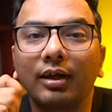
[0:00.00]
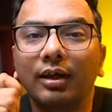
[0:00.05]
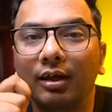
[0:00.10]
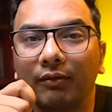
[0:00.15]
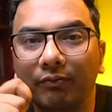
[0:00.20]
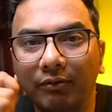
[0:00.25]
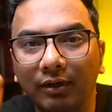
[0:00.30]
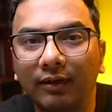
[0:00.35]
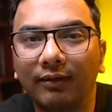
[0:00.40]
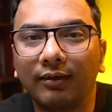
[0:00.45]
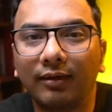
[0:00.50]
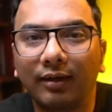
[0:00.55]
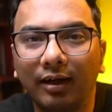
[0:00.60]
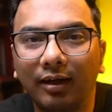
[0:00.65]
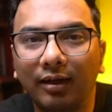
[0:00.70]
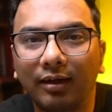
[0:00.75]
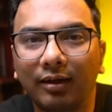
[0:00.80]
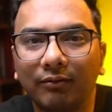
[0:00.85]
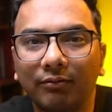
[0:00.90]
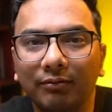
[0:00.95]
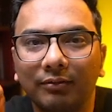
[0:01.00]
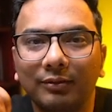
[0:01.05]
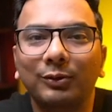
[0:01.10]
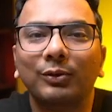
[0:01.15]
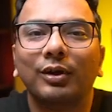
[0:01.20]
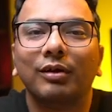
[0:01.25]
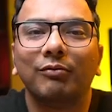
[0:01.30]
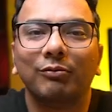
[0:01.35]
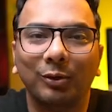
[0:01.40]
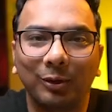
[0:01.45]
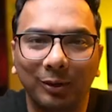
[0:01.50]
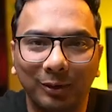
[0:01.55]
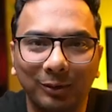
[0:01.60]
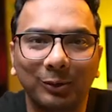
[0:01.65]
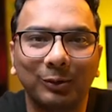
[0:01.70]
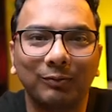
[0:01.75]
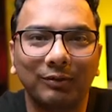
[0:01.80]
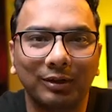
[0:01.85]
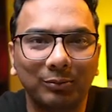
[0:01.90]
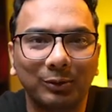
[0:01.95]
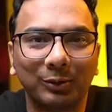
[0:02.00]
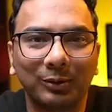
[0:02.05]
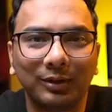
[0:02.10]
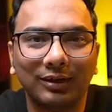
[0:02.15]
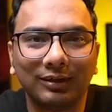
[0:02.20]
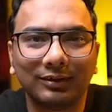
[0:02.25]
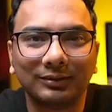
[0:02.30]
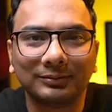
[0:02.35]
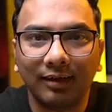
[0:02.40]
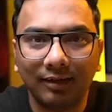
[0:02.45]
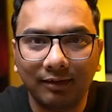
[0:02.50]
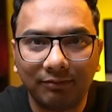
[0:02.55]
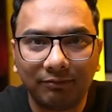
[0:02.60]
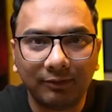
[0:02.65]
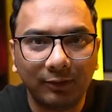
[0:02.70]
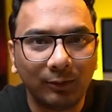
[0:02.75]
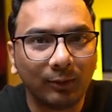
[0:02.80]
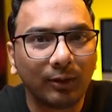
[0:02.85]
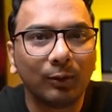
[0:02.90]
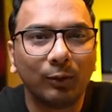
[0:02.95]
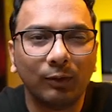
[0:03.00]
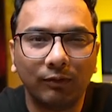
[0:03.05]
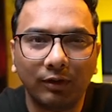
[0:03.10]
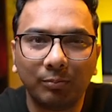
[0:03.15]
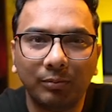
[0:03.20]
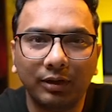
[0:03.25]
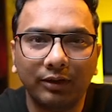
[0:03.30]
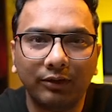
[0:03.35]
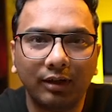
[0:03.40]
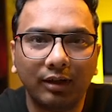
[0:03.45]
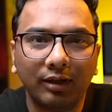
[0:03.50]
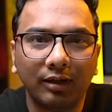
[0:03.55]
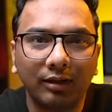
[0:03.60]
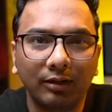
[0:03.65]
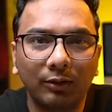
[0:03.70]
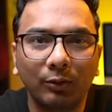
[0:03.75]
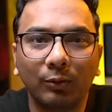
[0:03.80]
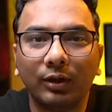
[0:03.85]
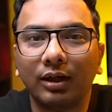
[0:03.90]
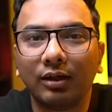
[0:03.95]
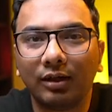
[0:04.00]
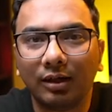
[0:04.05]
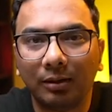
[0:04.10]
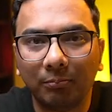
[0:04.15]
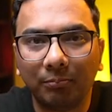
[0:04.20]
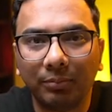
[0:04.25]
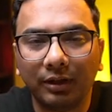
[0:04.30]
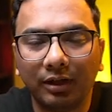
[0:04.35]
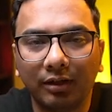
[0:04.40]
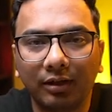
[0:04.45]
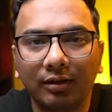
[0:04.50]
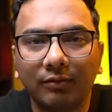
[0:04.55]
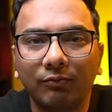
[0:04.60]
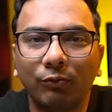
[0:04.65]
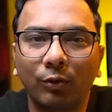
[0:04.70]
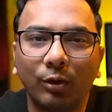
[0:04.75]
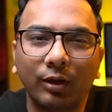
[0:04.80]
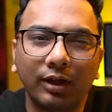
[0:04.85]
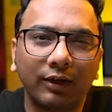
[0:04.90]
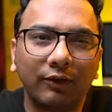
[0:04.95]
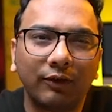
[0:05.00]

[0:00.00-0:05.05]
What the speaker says: If it is negative, you have gone overboard. If you are over budget, you can compare what